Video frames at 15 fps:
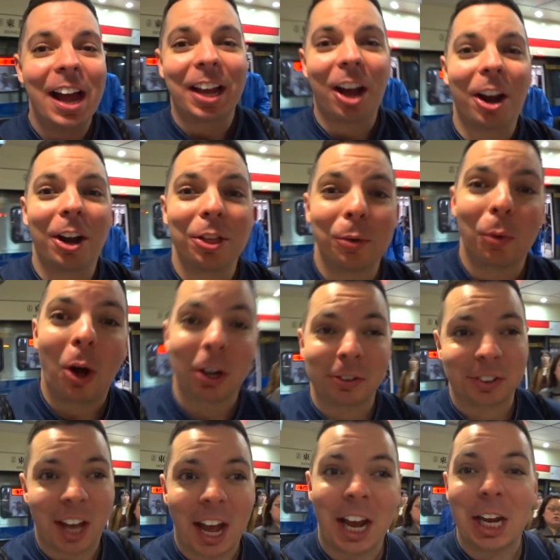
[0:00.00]
I got on the wrong
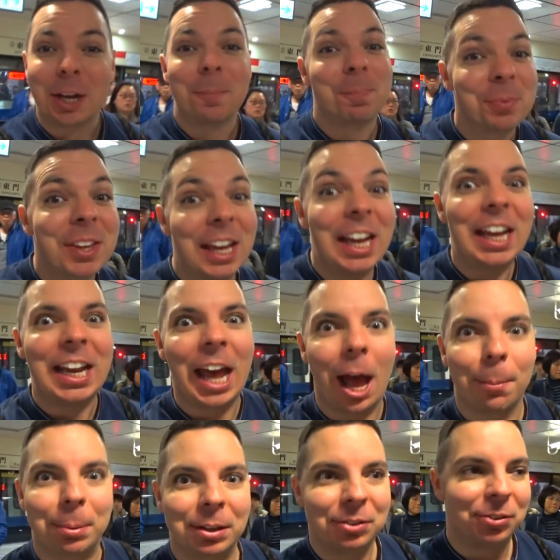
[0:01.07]
side. It
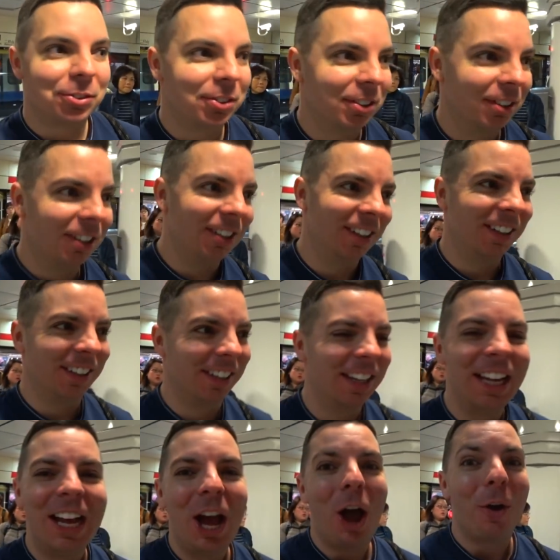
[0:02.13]
happens.
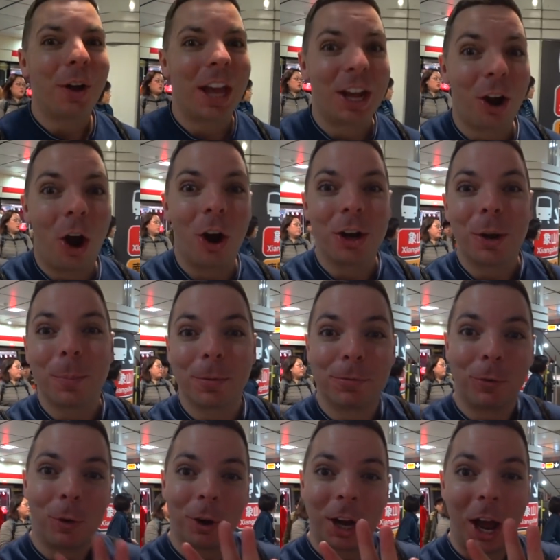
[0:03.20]
Okay, car number
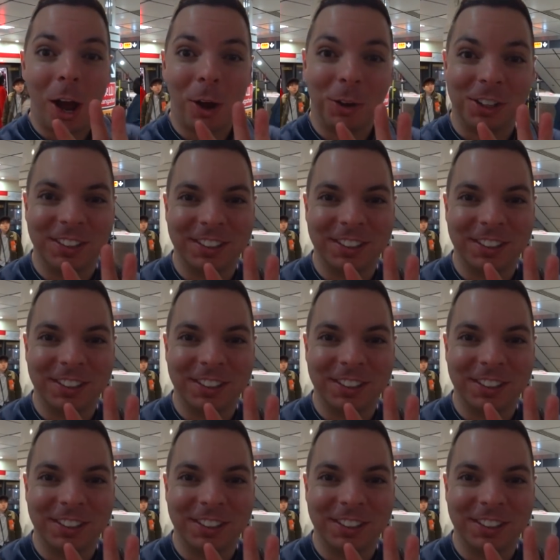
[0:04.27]
four now.